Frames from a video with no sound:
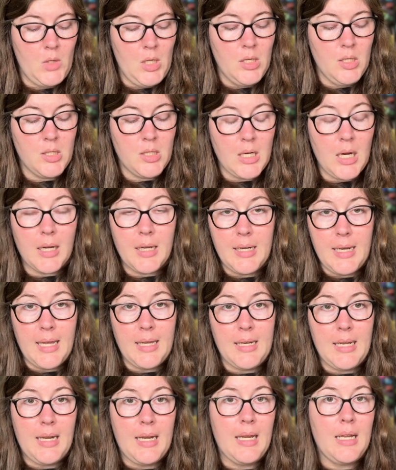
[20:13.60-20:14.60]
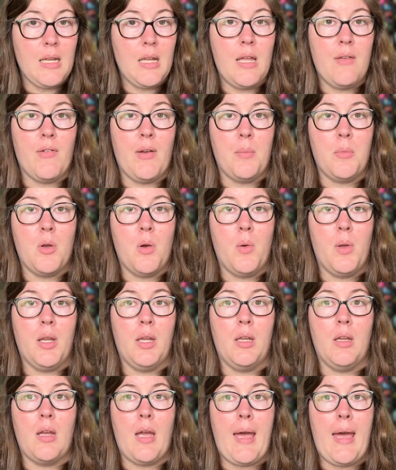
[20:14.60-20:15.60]
stockinette knitting if I'm
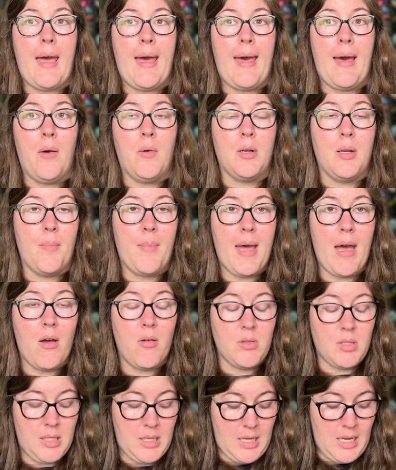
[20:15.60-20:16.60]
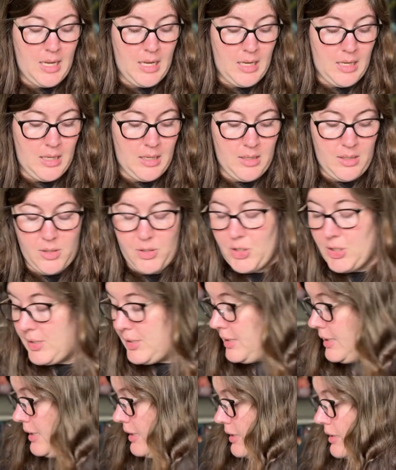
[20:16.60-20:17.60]
going out and about and just
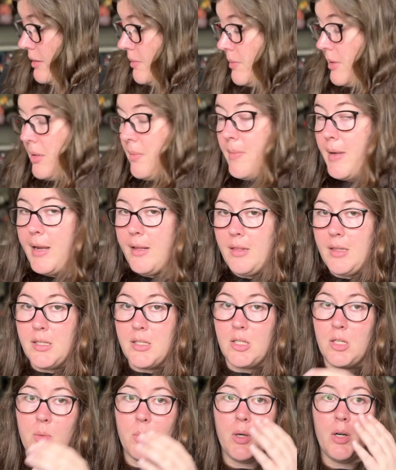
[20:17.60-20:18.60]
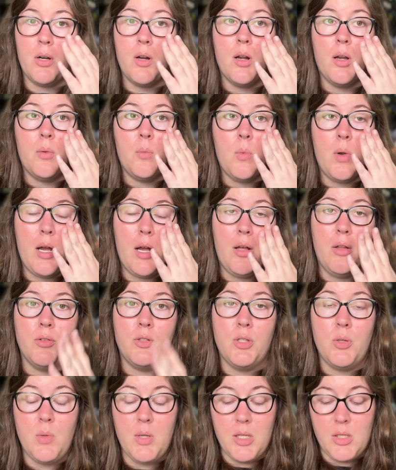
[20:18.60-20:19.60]
need something mindless to work on while
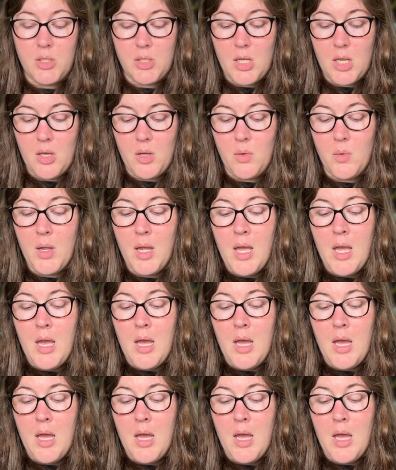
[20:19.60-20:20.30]
doing so.